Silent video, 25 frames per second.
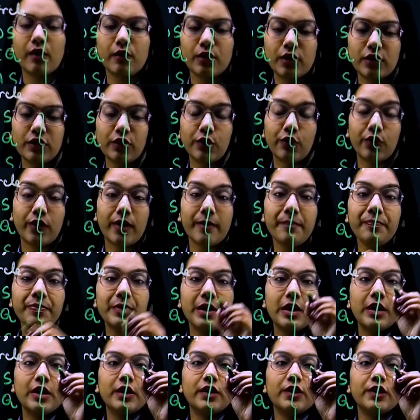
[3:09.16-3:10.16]
out the theorem.
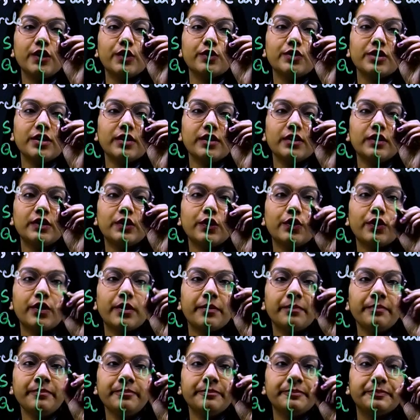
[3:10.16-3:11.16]
Using the
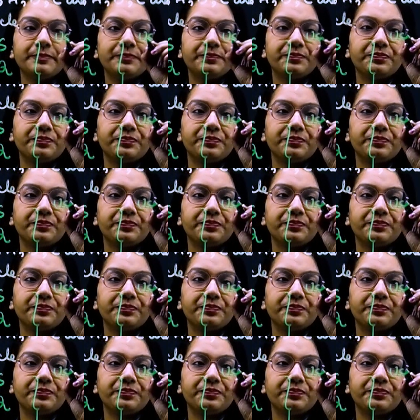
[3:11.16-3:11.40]
theorem